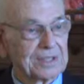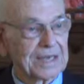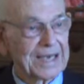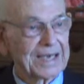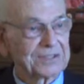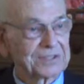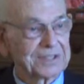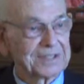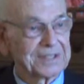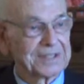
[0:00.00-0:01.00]

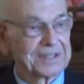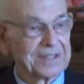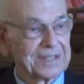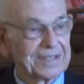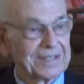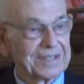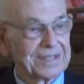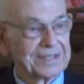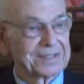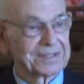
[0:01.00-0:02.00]
housing,
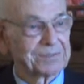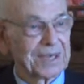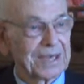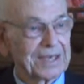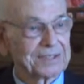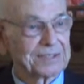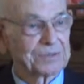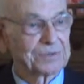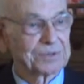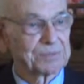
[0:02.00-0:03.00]
and there's some
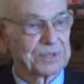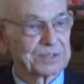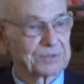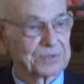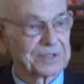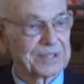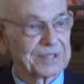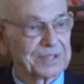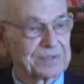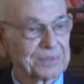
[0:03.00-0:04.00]
houses was built with
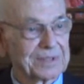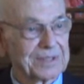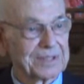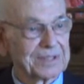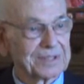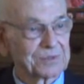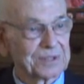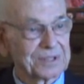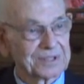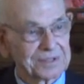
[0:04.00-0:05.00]
that lumber, as
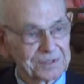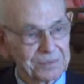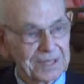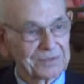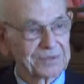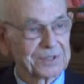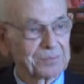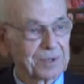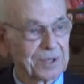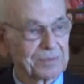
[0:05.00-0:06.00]
well as about 3
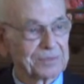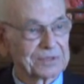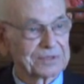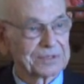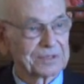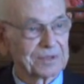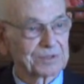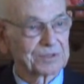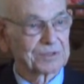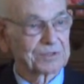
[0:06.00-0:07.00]
apartments
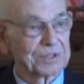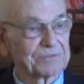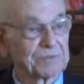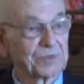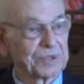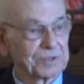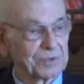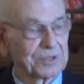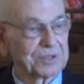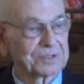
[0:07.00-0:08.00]
across the street from where
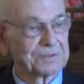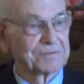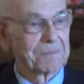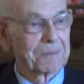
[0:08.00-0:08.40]
it was.